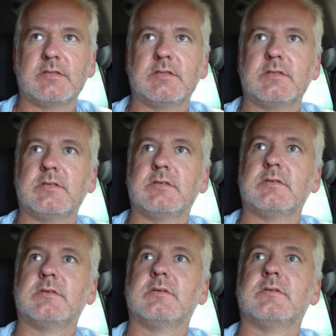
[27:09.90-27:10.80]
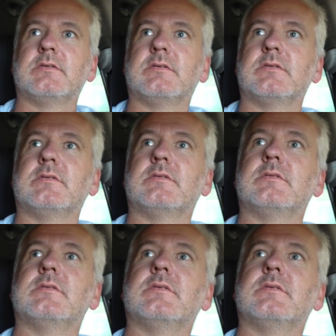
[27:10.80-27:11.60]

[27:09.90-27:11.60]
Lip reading: [no speech]